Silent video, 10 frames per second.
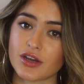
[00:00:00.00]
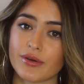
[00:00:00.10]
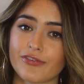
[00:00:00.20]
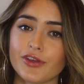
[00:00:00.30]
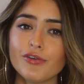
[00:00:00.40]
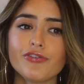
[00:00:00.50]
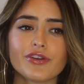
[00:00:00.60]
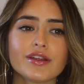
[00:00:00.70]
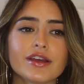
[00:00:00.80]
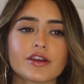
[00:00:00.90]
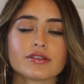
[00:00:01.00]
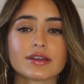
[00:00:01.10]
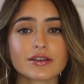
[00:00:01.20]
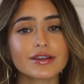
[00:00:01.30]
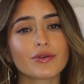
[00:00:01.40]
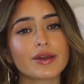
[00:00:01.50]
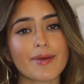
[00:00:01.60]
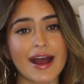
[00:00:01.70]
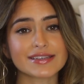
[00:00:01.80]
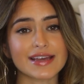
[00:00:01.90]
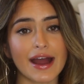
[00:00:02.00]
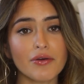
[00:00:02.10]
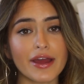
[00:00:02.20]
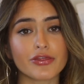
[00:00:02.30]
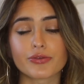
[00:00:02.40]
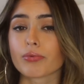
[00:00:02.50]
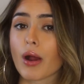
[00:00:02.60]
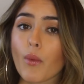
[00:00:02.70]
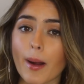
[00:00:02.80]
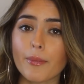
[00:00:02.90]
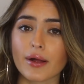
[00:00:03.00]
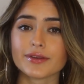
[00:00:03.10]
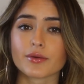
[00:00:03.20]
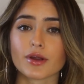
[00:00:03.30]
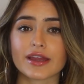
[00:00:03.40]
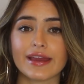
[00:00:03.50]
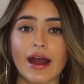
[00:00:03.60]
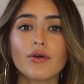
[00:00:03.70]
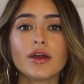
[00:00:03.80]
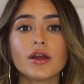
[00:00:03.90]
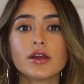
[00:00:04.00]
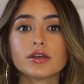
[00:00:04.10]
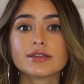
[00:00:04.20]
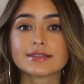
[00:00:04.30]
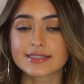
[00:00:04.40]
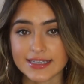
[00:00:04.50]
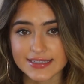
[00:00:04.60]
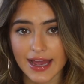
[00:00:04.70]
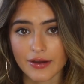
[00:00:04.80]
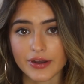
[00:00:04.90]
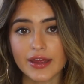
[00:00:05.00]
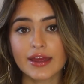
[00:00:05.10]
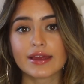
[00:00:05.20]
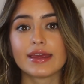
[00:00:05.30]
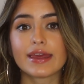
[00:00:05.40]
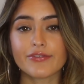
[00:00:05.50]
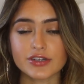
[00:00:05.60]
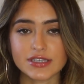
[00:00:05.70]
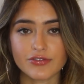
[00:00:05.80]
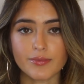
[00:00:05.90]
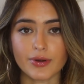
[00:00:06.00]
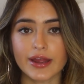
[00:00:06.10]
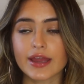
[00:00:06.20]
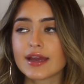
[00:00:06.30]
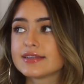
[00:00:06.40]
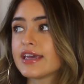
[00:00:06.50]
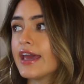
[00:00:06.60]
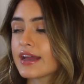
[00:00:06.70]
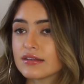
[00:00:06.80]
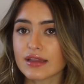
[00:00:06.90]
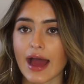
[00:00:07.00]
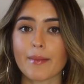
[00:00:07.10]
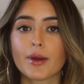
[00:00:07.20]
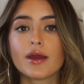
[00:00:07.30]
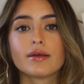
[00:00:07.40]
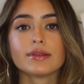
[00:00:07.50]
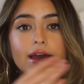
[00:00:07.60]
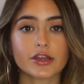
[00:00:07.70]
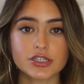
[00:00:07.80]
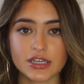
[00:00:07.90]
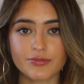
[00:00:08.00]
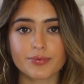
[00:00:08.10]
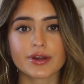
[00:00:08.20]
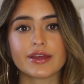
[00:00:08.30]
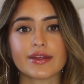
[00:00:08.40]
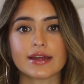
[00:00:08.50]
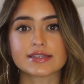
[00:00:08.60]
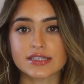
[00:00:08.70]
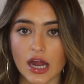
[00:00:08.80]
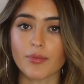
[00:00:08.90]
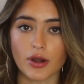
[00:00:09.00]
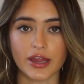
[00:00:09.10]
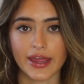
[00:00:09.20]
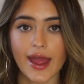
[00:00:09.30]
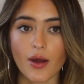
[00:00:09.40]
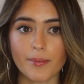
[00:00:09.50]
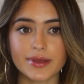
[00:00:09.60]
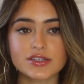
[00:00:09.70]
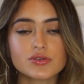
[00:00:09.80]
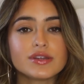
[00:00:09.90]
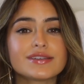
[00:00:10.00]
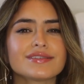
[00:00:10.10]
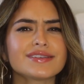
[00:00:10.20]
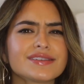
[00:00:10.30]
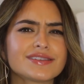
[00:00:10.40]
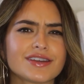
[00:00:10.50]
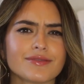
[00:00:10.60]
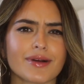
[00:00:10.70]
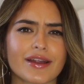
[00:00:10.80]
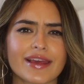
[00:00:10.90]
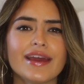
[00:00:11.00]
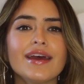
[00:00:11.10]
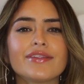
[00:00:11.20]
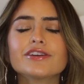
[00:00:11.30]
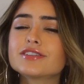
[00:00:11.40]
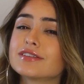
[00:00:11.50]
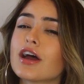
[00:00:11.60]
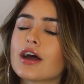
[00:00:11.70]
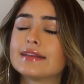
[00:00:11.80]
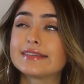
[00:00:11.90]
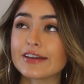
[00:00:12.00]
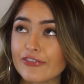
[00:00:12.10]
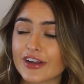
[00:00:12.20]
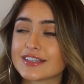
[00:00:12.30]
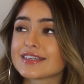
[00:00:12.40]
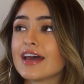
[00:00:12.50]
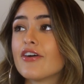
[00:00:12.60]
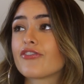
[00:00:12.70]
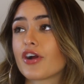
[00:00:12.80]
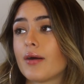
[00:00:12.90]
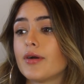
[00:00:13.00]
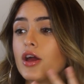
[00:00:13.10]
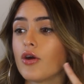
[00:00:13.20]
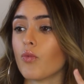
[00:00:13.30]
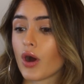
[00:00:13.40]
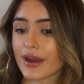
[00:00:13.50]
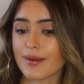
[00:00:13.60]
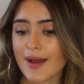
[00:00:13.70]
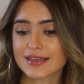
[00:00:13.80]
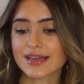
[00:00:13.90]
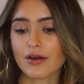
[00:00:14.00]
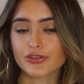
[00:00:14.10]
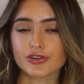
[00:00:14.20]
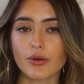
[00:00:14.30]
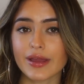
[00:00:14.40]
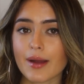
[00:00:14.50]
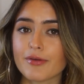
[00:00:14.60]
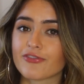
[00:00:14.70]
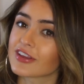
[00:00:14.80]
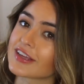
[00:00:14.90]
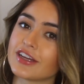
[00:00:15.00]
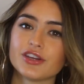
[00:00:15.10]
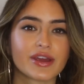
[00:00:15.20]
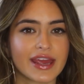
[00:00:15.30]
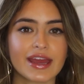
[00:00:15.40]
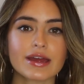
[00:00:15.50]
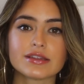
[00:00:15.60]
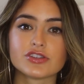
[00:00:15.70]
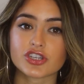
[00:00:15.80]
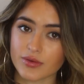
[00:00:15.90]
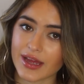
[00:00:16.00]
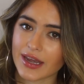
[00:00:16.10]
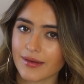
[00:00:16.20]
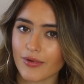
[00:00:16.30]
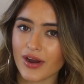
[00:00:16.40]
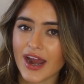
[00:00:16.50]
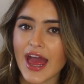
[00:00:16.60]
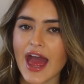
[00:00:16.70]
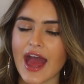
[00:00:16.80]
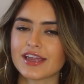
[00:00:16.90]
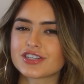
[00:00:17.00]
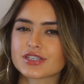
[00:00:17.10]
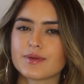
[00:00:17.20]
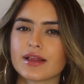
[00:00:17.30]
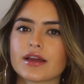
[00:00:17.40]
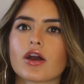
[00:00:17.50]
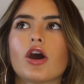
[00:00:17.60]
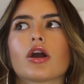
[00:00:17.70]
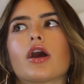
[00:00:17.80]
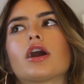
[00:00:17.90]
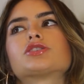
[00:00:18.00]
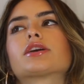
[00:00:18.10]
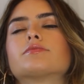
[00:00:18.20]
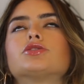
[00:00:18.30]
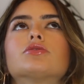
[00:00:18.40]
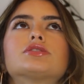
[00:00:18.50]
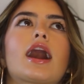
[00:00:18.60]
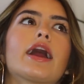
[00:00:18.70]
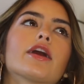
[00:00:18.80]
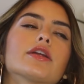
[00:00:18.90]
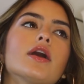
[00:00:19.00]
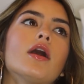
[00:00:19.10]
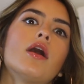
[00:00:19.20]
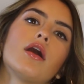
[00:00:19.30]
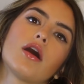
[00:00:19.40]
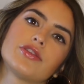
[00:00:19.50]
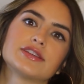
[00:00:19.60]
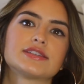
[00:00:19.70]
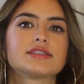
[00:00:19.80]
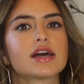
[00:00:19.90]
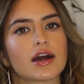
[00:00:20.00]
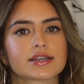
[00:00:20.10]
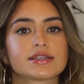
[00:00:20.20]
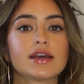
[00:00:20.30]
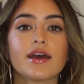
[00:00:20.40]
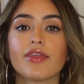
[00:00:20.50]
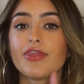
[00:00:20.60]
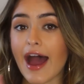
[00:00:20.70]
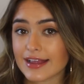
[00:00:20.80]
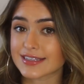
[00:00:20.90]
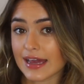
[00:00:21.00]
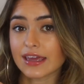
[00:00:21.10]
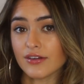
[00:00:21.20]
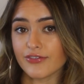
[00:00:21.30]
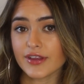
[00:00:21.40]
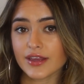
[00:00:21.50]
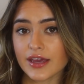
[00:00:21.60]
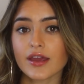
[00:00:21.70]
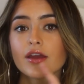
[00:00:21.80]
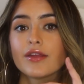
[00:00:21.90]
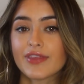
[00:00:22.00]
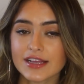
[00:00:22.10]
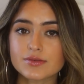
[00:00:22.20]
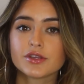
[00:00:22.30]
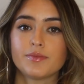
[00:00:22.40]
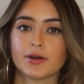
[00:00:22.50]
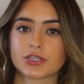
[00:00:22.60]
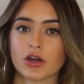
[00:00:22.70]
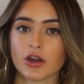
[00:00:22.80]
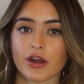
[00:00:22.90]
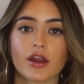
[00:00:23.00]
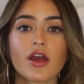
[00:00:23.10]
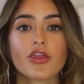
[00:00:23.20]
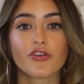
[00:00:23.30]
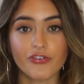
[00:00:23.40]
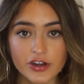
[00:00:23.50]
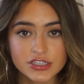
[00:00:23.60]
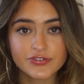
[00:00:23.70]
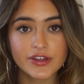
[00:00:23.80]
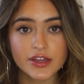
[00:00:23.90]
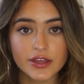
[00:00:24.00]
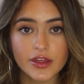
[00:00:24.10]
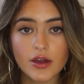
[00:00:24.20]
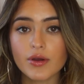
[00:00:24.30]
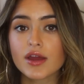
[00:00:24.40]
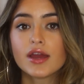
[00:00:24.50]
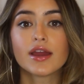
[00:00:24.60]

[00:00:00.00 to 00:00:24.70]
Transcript: So if you feel like you're literally going to pass out and throw up while you're working out, sit down, give yourself a break, take a lap, let yourself breathe and stop working out because you need to listen to your body. There's a, a, difference from wanting to pass out and throwing up and feeling like you can't do it anymore and just being like, oh gosh, like I'm so tired, oh this sucks. That second feeling, that's when you push harder. The first feeling though,